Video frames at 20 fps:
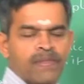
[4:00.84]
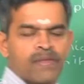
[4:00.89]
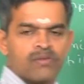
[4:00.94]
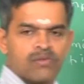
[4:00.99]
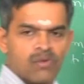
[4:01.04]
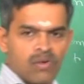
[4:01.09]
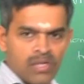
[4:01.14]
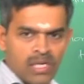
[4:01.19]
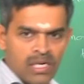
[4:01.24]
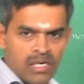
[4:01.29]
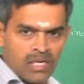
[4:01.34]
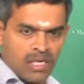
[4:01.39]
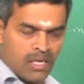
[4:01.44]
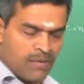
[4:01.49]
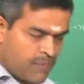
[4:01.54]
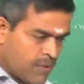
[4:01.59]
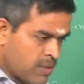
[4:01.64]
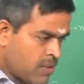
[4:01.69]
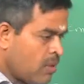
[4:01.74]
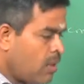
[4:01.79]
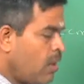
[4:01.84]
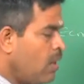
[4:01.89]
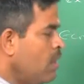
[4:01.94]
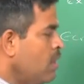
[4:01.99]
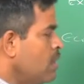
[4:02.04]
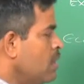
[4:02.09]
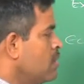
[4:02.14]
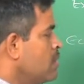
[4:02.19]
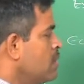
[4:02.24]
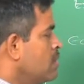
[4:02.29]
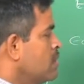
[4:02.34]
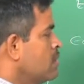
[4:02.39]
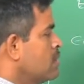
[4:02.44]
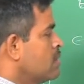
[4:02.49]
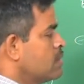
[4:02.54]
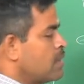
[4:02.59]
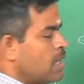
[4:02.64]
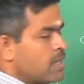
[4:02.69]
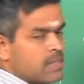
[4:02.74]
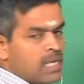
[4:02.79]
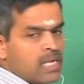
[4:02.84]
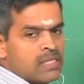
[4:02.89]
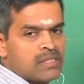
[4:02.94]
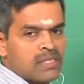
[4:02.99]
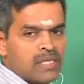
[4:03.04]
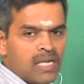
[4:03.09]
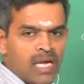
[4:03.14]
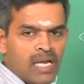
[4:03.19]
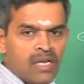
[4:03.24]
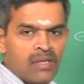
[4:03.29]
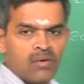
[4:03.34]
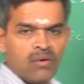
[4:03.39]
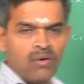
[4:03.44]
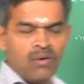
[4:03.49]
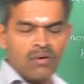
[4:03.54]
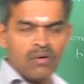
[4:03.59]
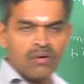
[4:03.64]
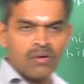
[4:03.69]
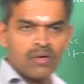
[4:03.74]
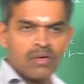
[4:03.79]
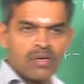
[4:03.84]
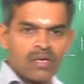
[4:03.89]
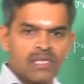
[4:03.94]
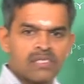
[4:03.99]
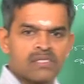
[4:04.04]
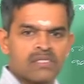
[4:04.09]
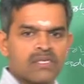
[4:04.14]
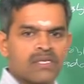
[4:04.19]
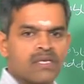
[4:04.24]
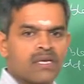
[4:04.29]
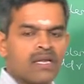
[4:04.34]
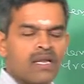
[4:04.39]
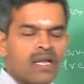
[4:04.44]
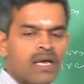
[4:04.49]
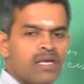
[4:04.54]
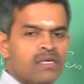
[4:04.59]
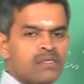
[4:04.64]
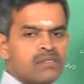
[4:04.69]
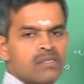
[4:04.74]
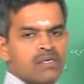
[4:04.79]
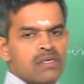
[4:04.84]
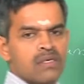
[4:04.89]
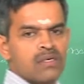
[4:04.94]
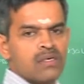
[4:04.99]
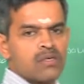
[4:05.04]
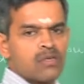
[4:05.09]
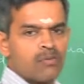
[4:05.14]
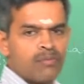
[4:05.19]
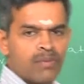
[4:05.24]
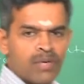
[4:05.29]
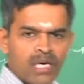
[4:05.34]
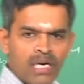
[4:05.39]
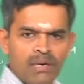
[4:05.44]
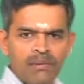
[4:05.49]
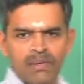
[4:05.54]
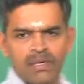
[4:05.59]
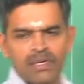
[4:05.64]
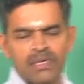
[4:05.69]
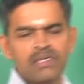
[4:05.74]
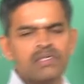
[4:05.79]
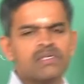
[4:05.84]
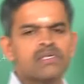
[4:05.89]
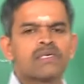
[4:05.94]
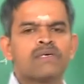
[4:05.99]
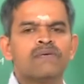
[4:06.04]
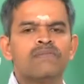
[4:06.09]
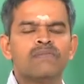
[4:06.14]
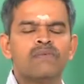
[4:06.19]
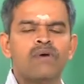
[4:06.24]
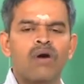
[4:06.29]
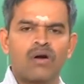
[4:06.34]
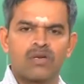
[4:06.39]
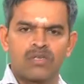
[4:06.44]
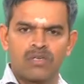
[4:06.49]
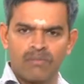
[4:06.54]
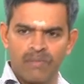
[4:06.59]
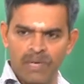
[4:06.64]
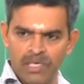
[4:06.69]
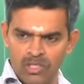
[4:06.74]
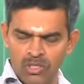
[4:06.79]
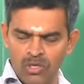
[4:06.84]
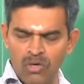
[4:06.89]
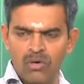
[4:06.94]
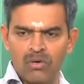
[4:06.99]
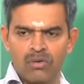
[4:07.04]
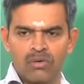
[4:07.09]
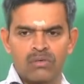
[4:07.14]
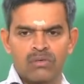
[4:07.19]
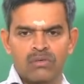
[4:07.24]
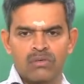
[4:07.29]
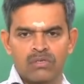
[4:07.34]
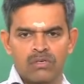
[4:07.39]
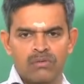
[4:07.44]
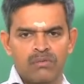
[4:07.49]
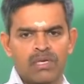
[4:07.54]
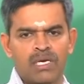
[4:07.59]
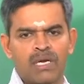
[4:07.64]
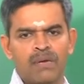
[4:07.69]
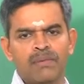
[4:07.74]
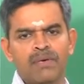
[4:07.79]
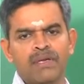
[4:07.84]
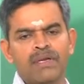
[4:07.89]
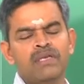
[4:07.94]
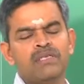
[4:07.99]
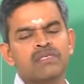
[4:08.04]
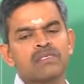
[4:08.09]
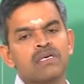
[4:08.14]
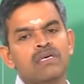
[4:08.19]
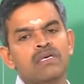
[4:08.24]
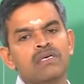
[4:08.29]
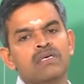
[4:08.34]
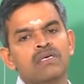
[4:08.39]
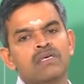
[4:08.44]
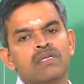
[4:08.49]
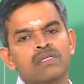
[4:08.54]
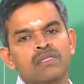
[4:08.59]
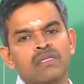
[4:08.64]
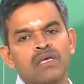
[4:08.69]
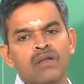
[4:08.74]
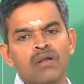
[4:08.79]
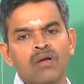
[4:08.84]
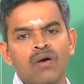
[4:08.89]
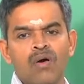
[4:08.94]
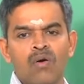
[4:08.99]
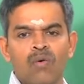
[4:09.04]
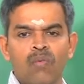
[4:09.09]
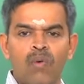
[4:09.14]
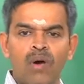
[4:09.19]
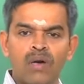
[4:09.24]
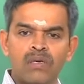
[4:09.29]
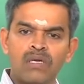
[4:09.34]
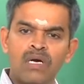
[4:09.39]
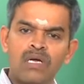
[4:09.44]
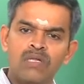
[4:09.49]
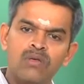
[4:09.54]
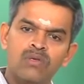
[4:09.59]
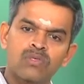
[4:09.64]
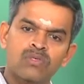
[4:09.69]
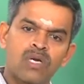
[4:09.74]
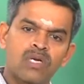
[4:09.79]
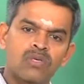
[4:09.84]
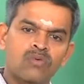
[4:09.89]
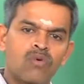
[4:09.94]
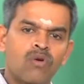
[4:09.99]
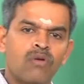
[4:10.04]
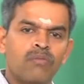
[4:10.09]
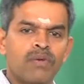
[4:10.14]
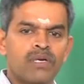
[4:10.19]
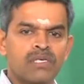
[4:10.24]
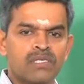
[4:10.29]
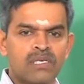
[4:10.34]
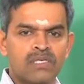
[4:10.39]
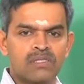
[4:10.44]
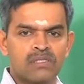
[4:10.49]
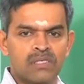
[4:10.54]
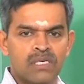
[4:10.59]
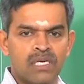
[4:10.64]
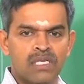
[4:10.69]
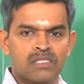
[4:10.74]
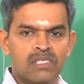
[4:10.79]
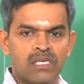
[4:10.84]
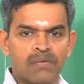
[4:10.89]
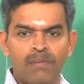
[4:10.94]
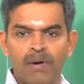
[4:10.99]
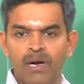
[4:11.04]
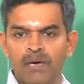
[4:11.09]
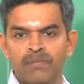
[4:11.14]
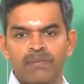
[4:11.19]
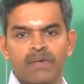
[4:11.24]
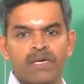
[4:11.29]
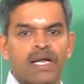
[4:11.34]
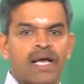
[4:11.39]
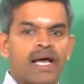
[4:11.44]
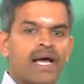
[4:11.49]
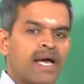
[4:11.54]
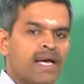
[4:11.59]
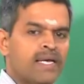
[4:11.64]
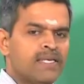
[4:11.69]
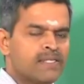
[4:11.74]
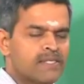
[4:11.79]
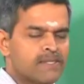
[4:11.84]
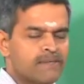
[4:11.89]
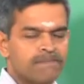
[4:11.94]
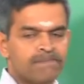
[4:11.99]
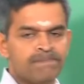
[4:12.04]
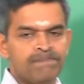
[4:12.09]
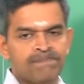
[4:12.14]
So, that if at all the hazard scenario gets realized to become a risk or to mature to become a risk, then what are those control measures each department has